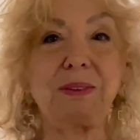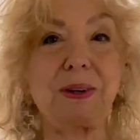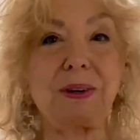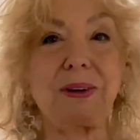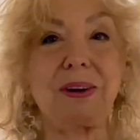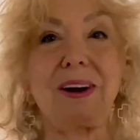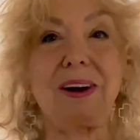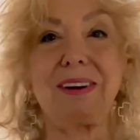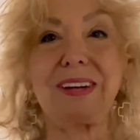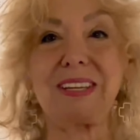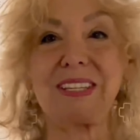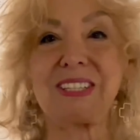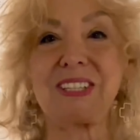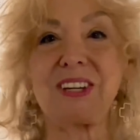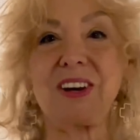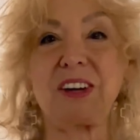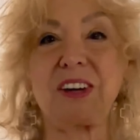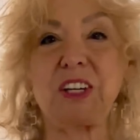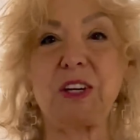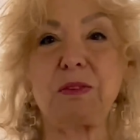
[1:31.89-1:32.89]
We were always
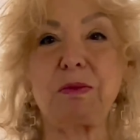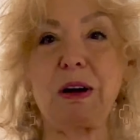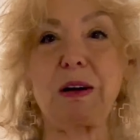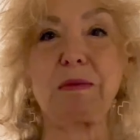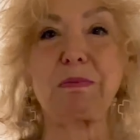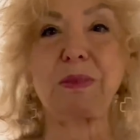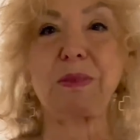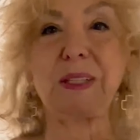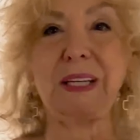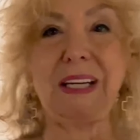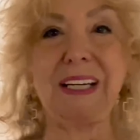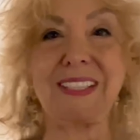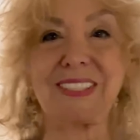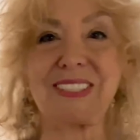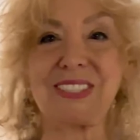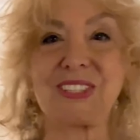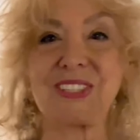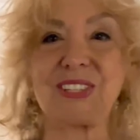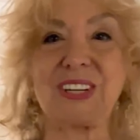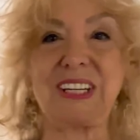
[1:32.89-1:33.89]
talking about plants
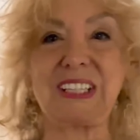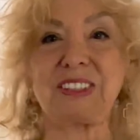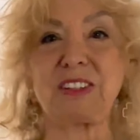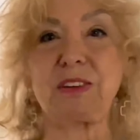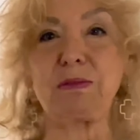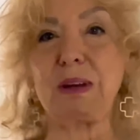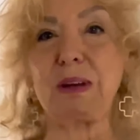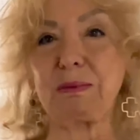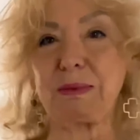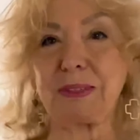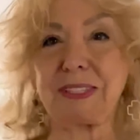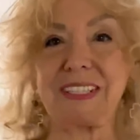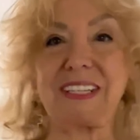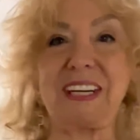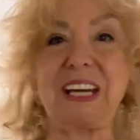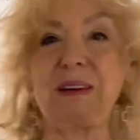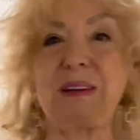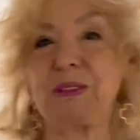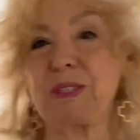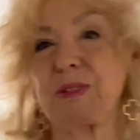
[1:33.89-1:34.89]
and trying to remember the
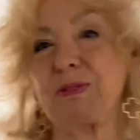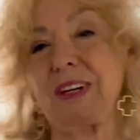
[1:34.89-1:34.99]
names of